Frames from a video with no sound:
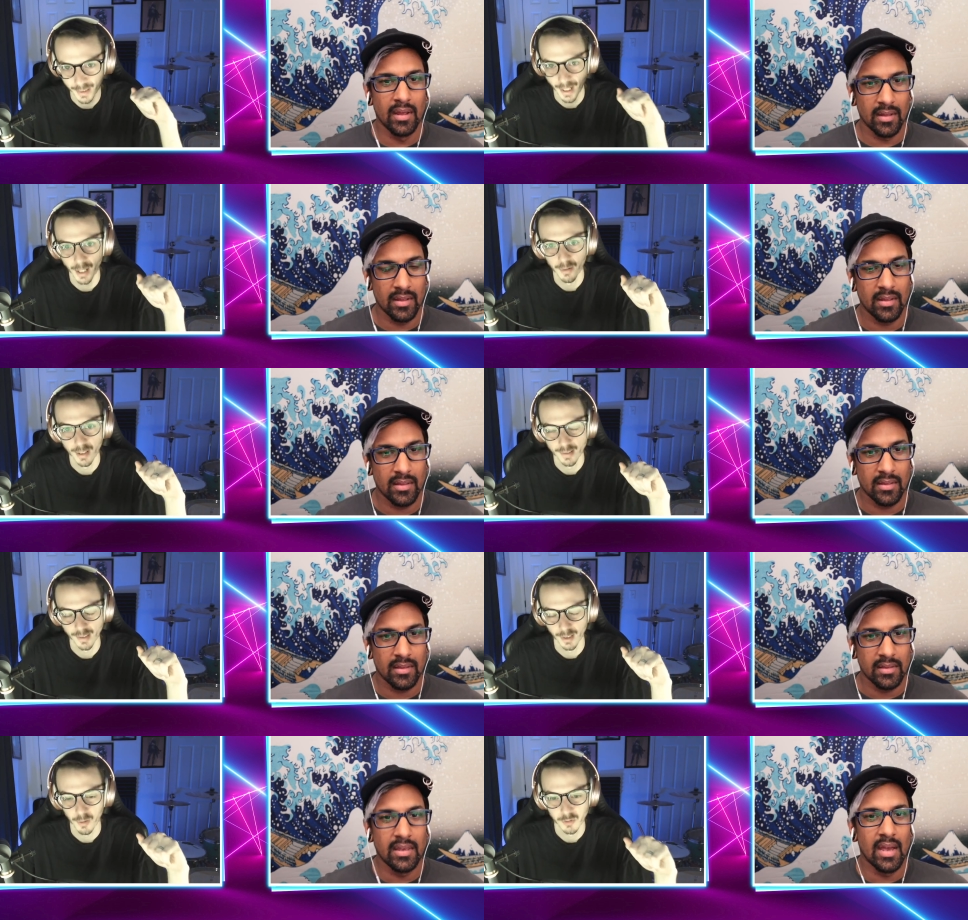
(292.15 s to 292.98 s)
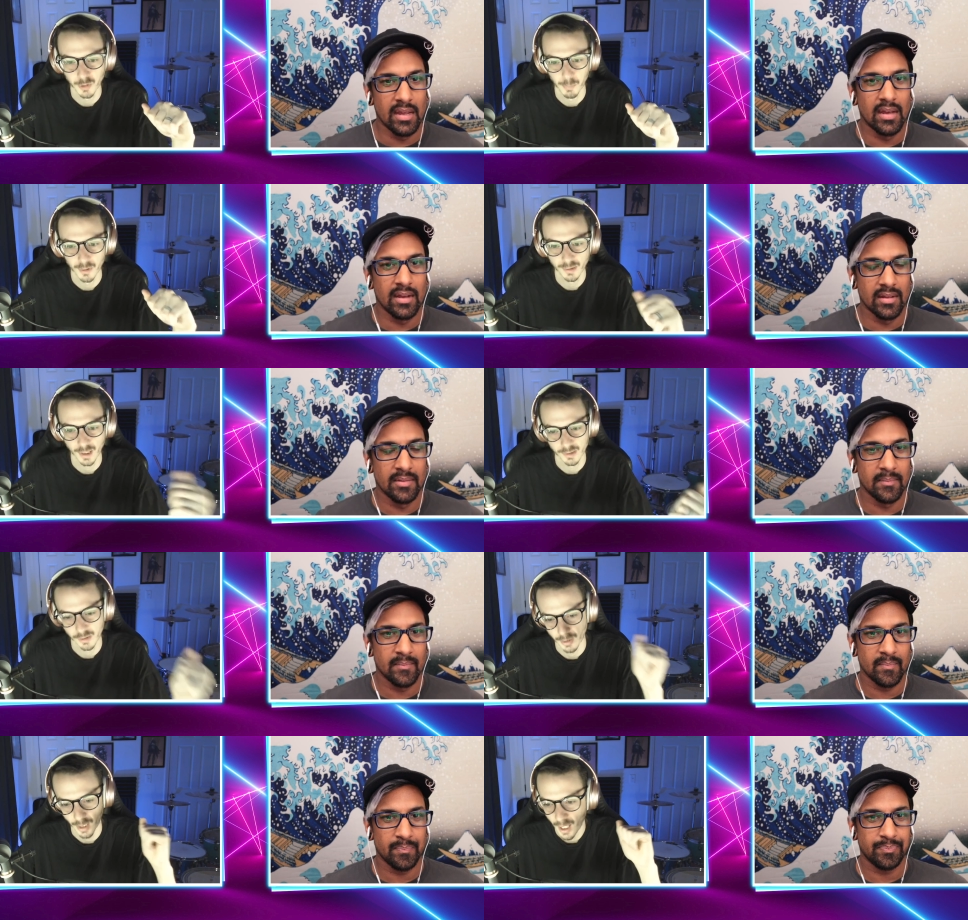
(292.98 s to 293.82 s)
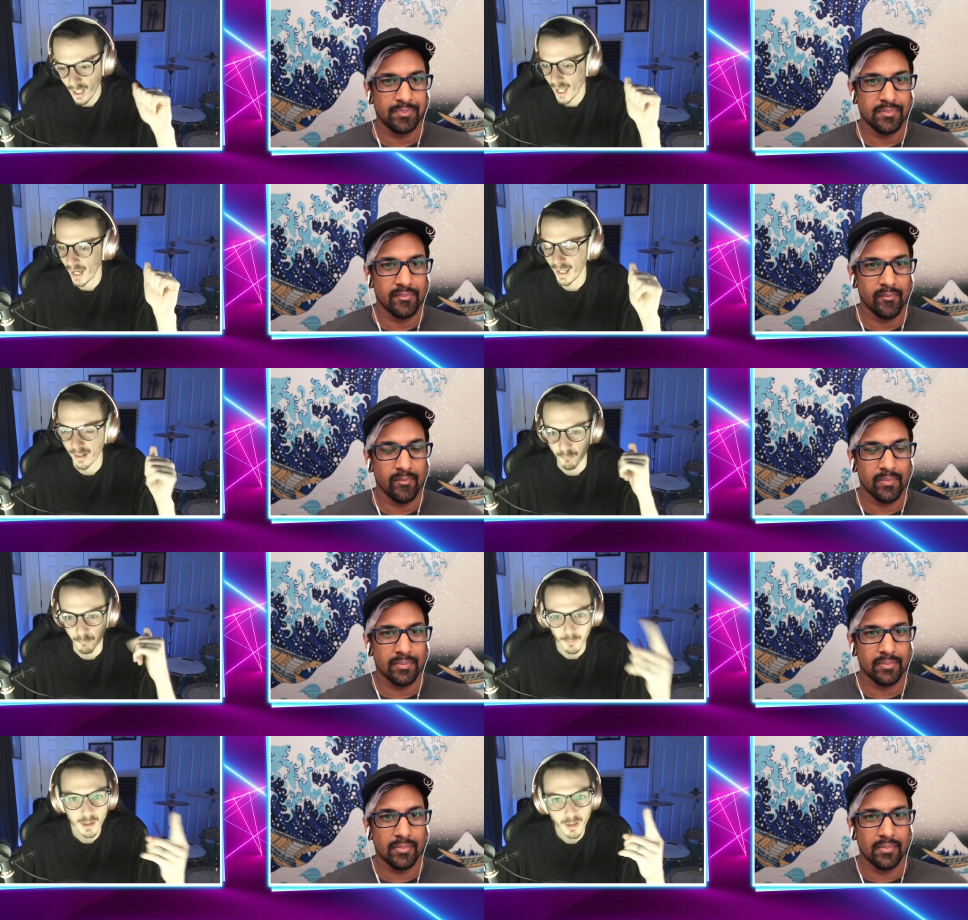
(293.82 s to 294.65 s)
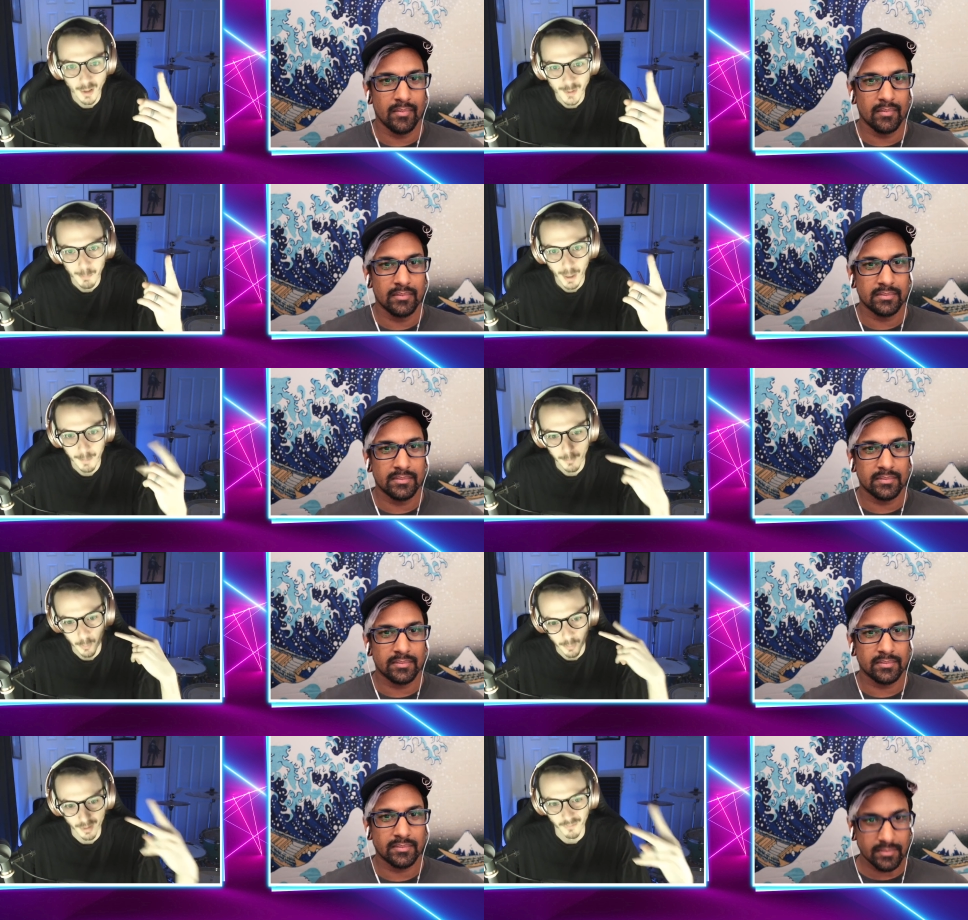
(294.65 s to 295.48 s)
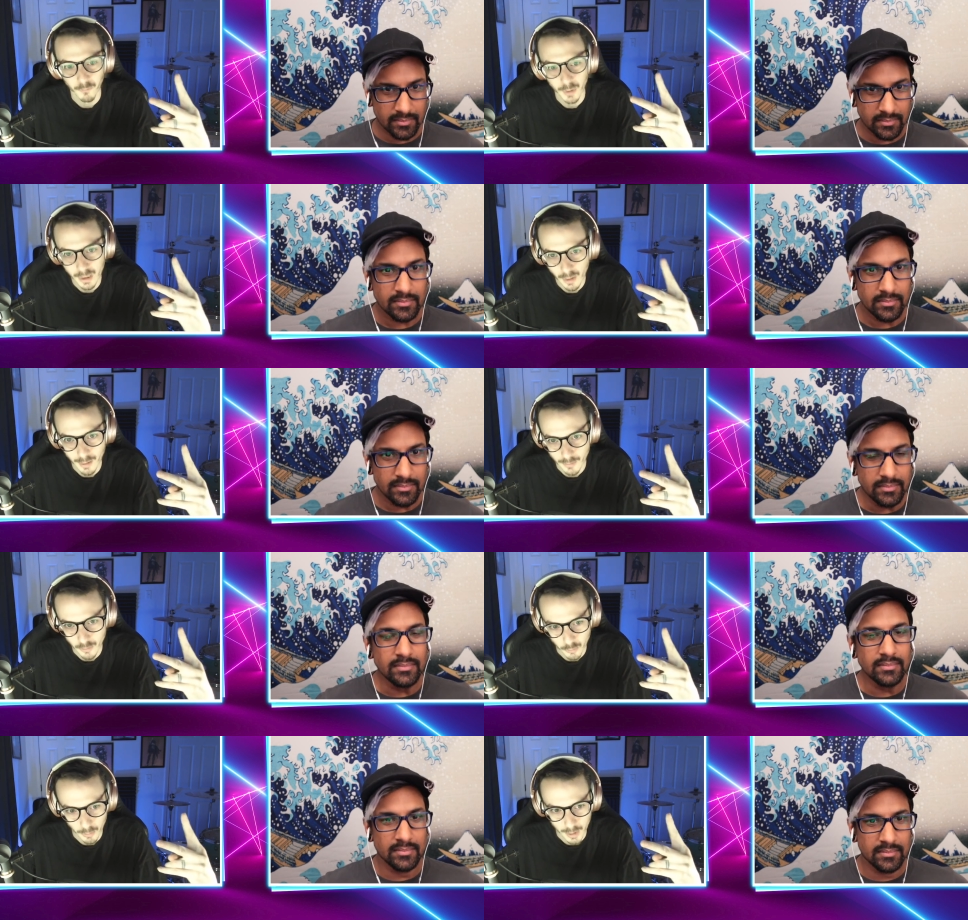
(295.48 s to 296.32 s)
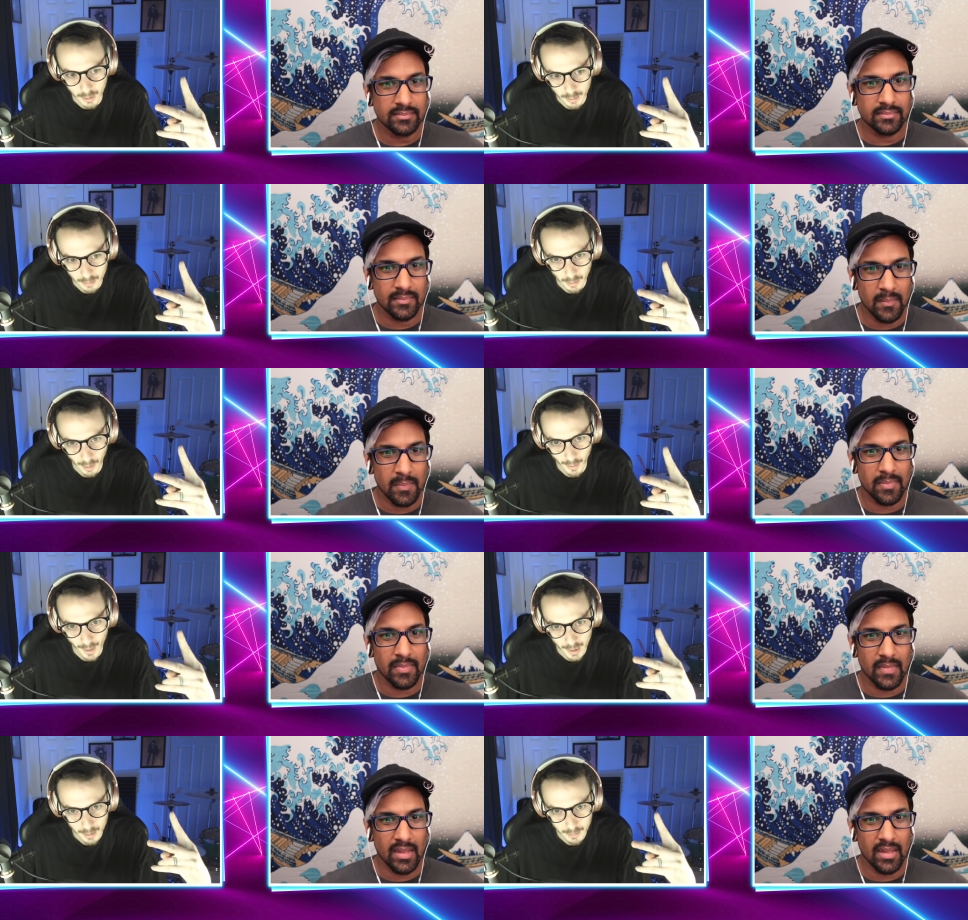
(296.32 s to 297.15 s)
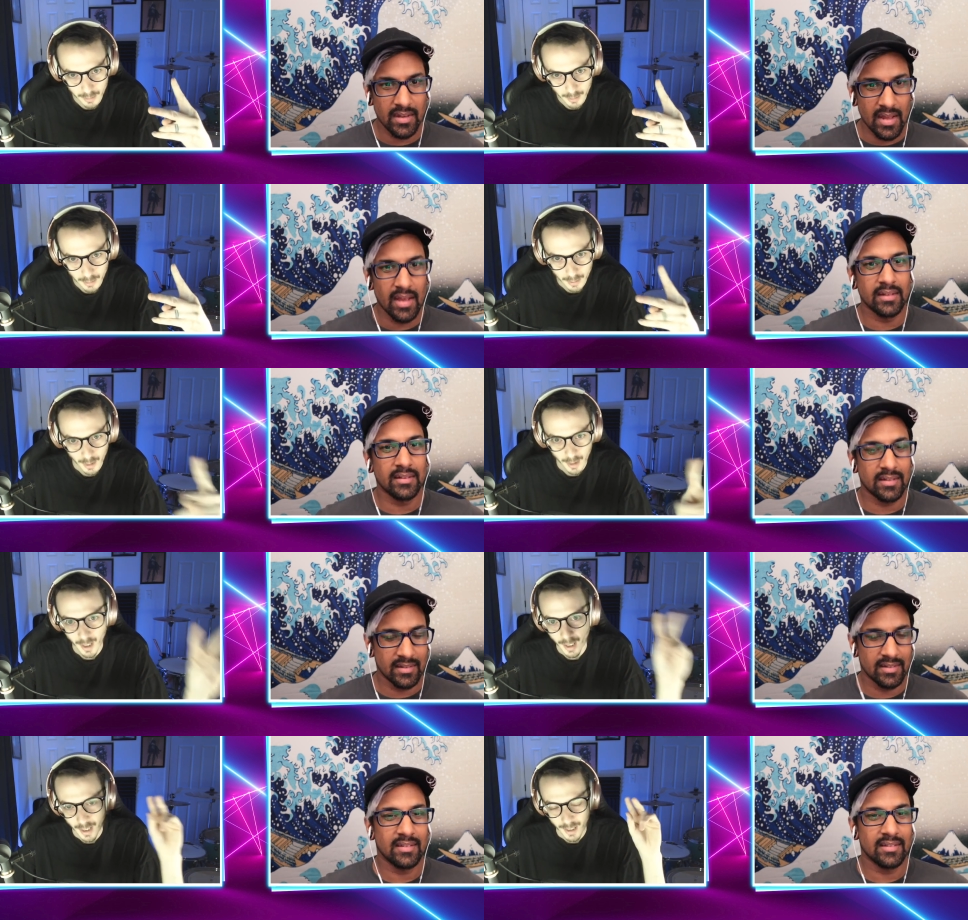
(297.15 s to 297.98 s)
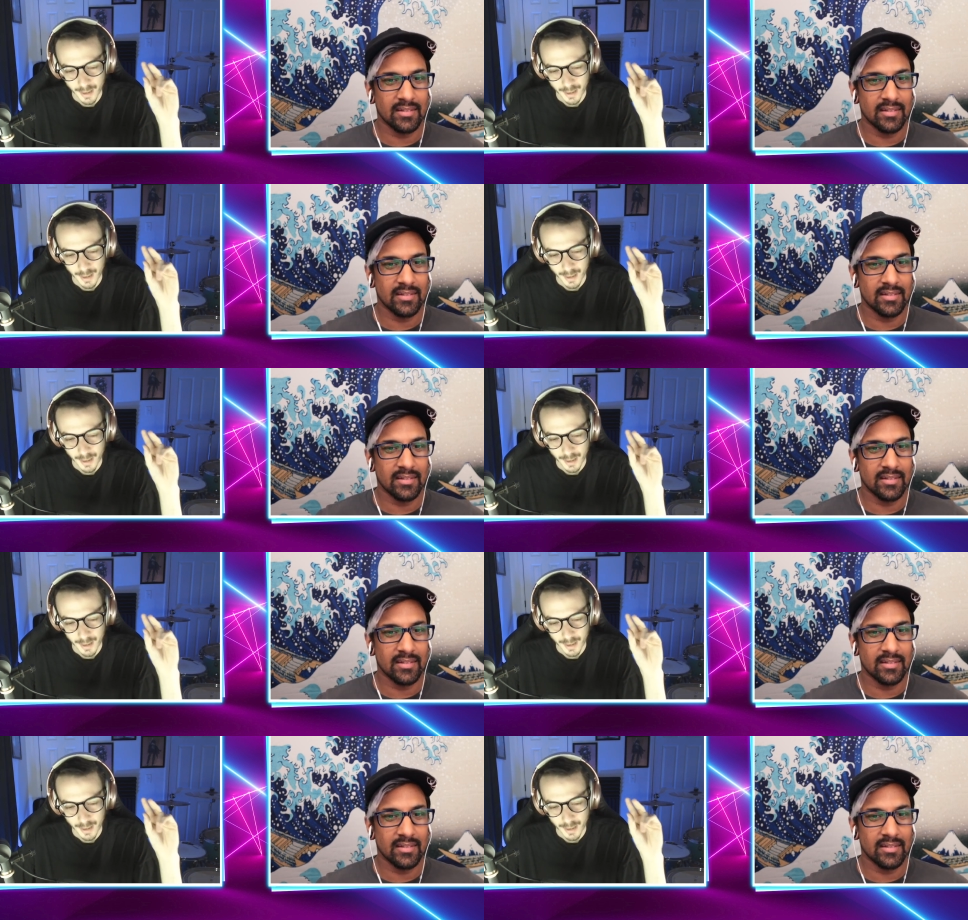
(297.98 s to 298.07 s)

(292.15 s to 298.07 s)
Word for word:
Speaker 1: account. It's like, oh, yeah, it's your yeah. birthday. So you, I get a free large popcorn and a free large drink. All right. Nice.